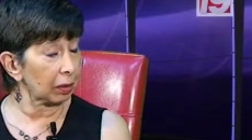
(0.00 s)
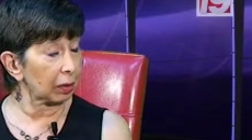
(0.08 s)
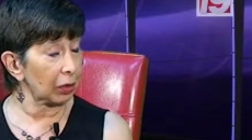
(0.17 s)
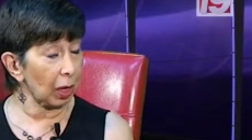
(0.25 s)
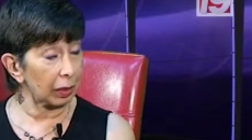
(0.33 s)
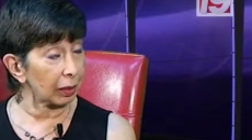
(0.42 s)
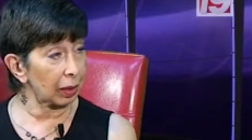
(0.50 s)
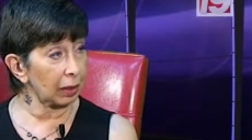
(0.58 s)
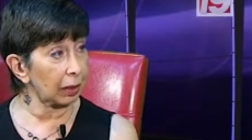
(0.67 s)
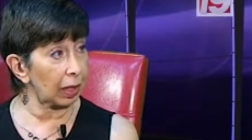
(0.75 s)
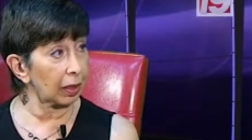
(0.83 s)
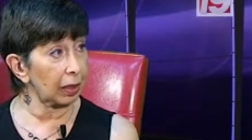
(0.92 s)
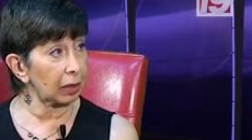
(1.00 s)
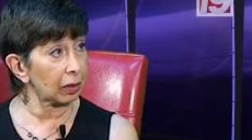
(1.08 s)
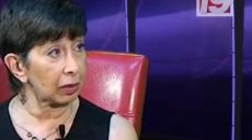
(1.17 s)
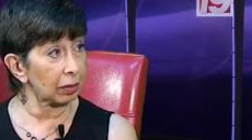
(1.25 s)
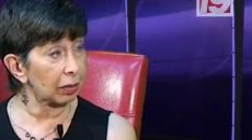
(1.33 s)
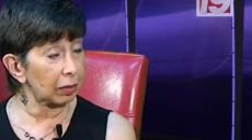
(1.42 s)
thought that they
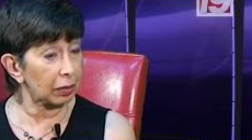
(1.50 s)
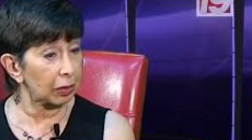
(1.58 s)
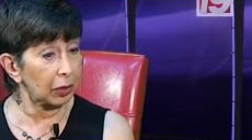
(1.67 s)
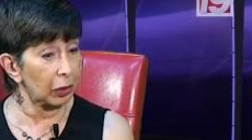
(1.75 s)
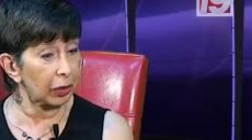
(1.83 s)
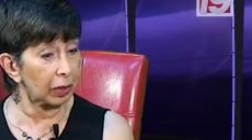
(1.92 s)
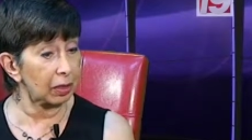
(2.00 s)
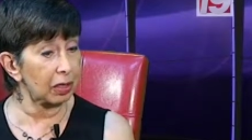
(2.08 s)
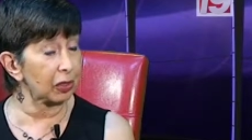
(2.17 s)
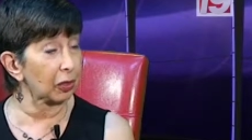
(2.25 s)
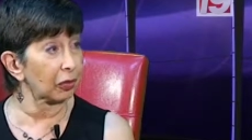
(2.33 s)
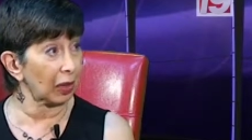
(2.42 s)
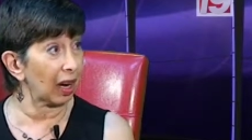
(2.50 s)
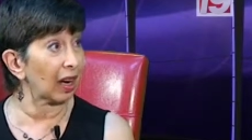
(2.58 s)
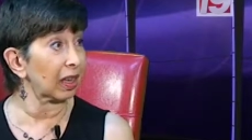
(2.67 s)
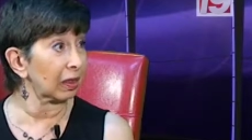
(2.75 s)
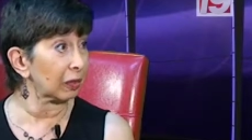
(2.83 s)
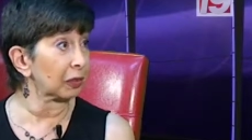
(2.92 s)
couldn't
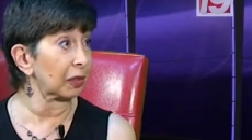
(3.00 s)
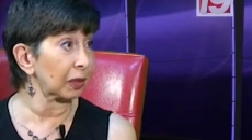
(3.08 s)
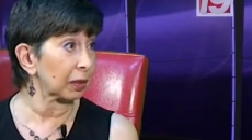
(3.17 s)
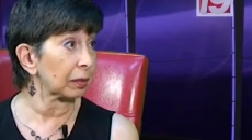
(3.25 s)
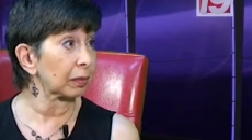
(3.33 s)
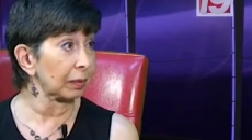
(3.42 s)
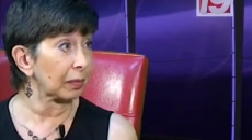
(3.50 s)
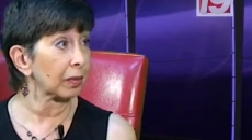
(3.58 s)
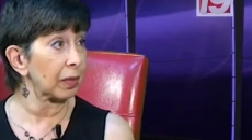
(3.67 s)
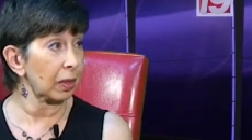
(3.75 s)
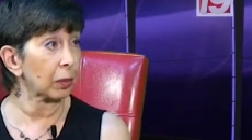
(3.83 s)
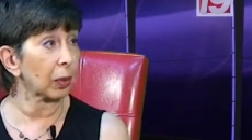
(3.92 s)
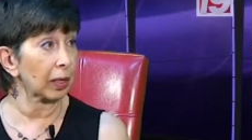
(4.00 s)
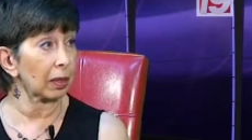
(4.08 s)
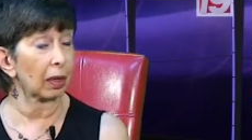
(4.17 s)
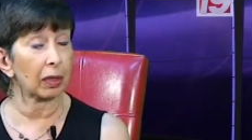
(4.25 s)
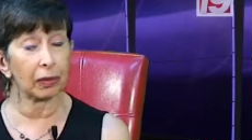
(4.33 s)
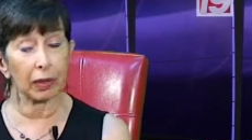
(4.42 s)
survive mm-hmm. the way a
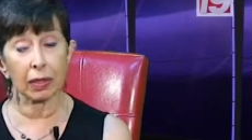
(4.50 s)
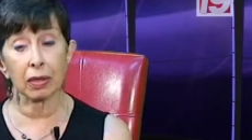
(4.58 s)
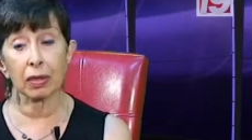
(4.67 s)
lot of us